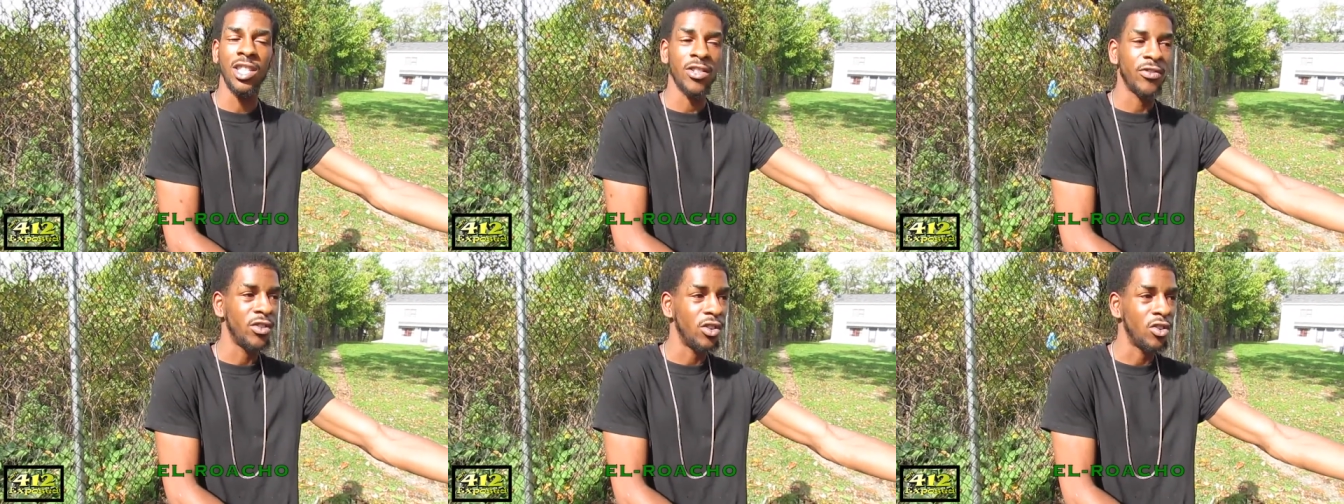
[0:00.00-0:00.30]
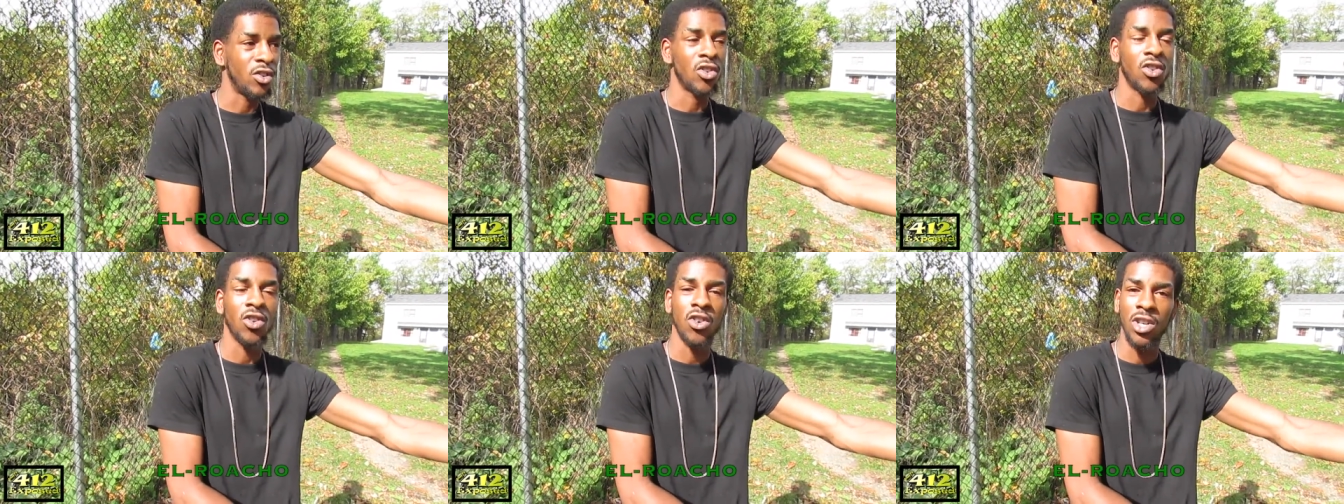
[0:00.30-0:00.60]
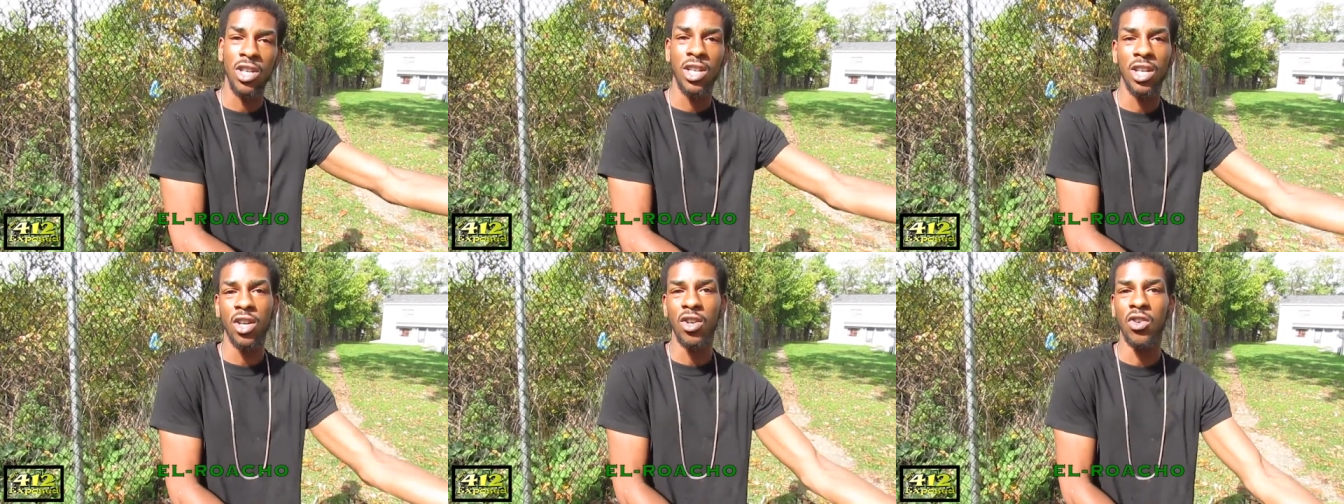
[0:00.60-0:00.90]
Even though the
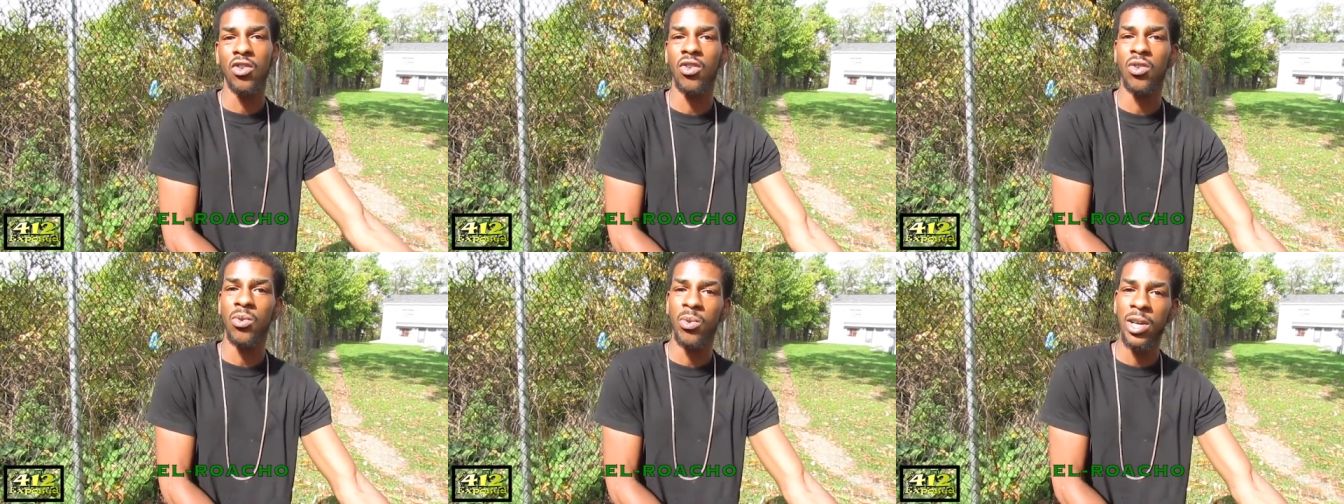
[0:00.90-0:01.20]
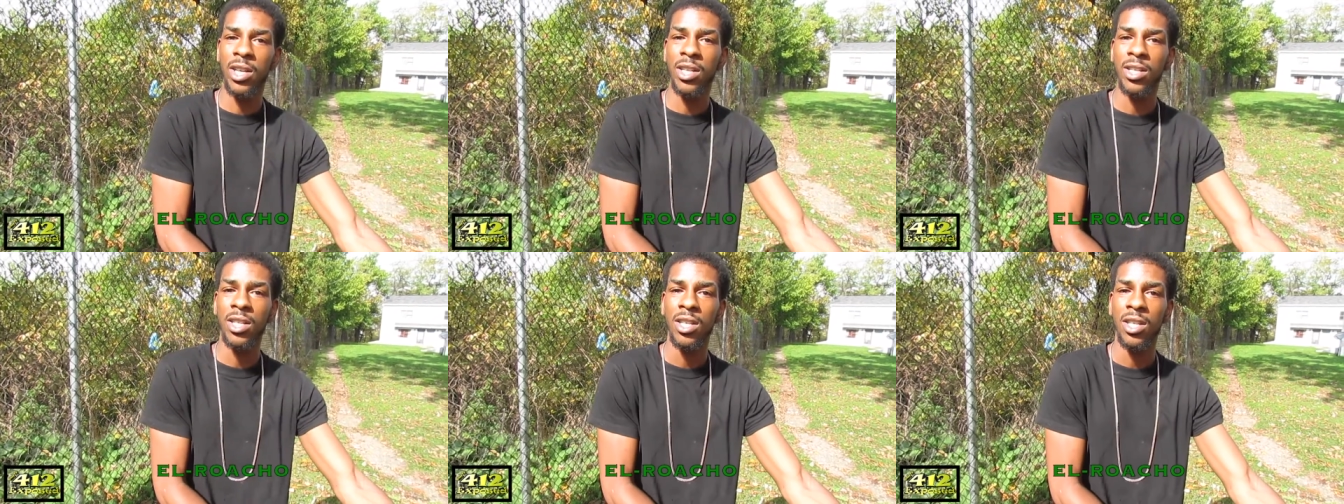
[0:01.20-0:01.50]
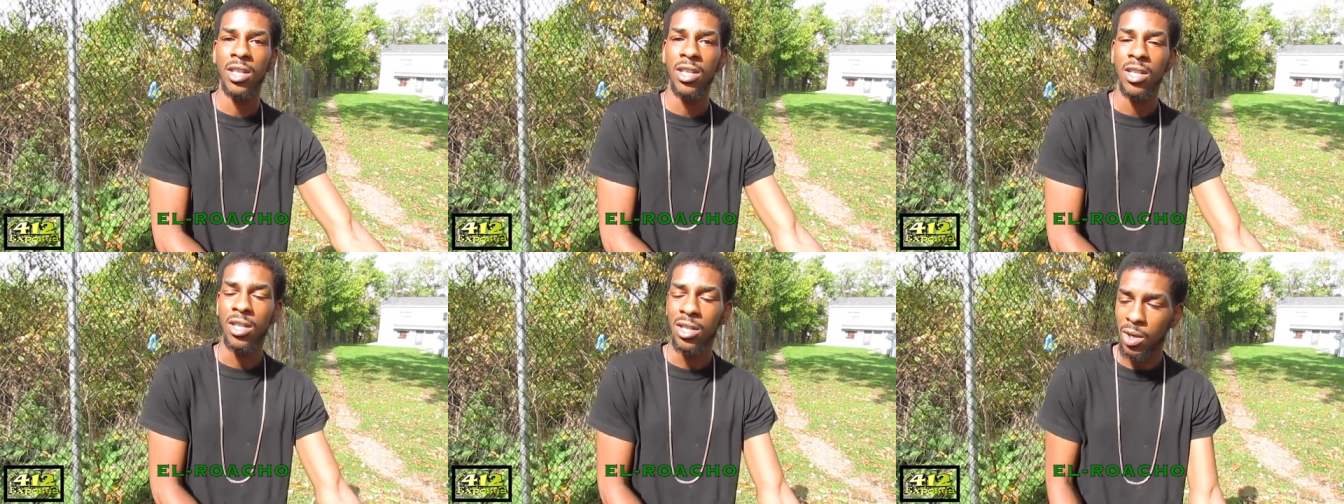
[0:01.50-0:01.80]
hard nigga gonna win,
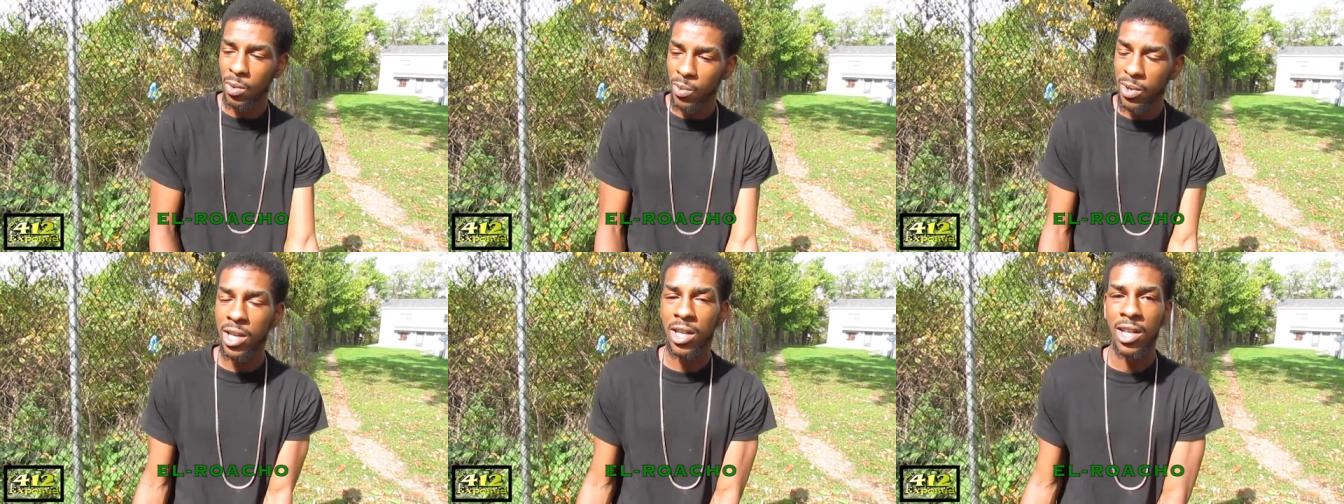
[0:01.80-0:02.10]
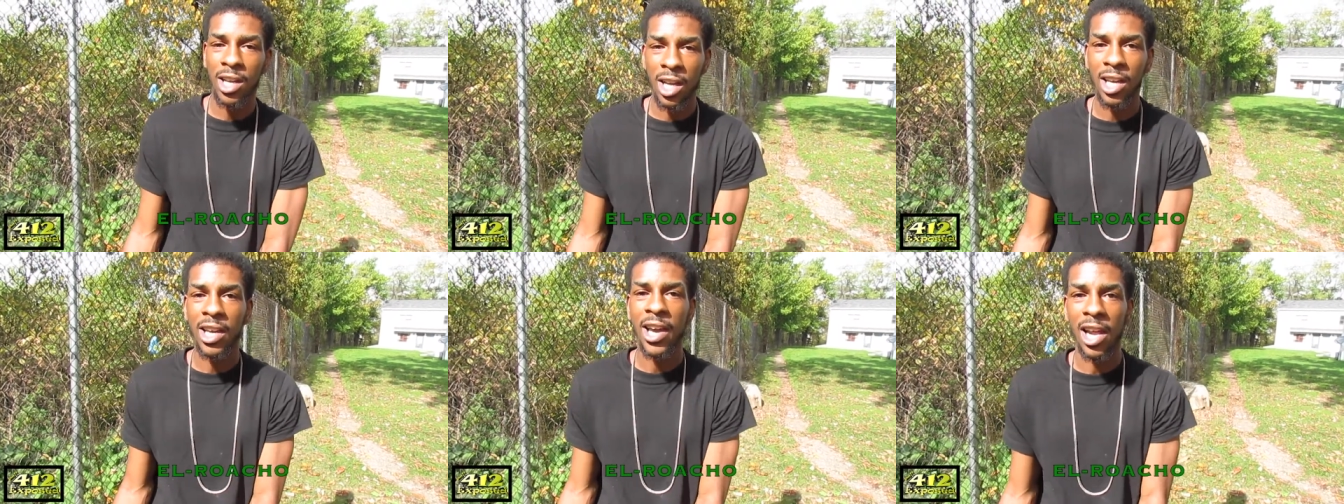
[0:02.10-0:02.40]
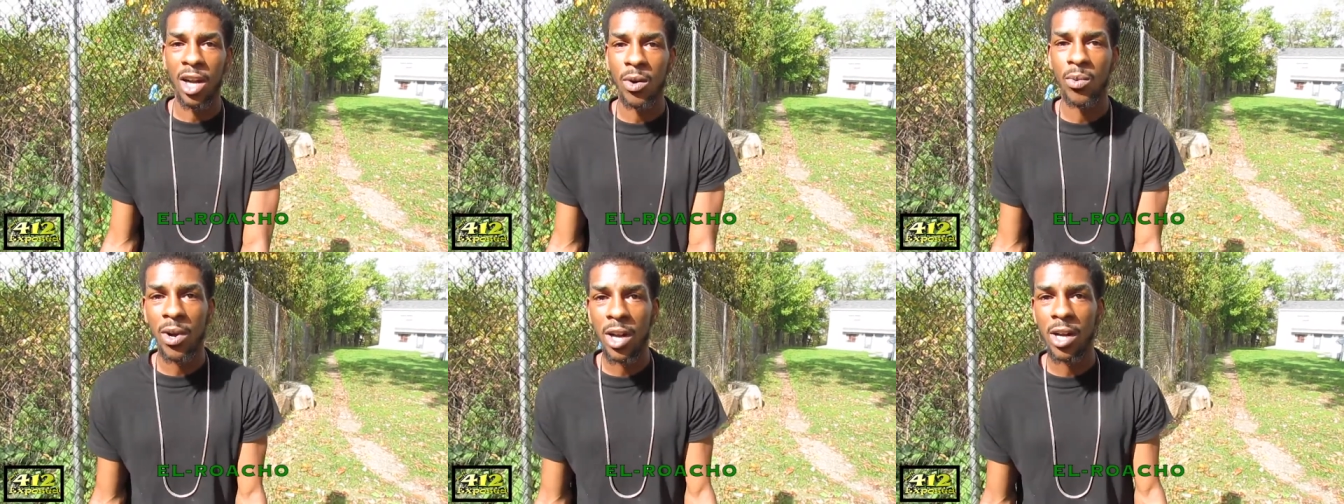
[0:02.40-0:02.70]
the weak nigga
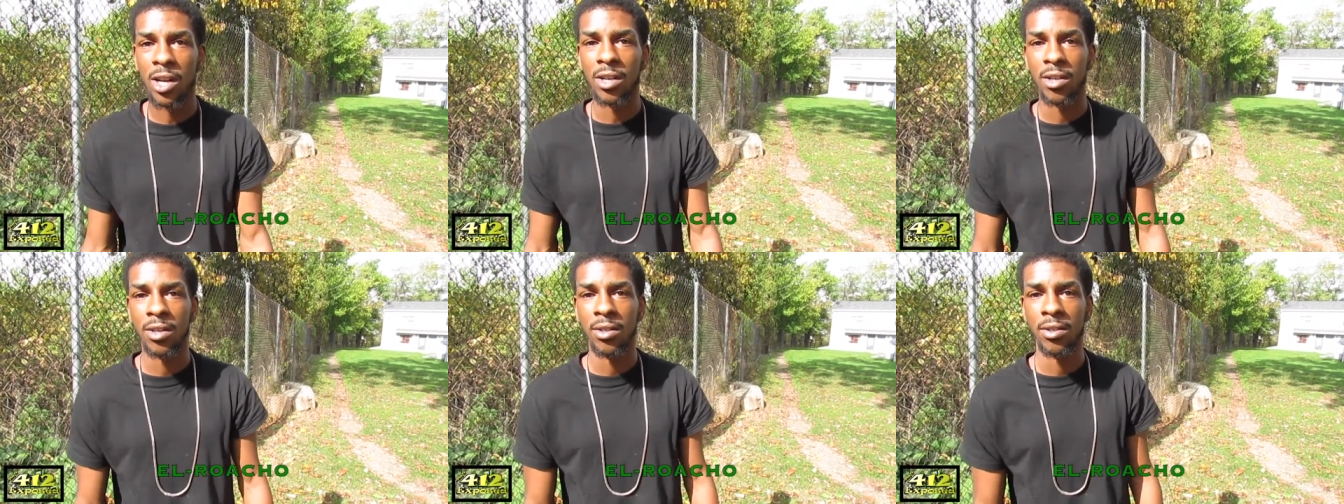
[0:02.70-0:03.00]
gotta work.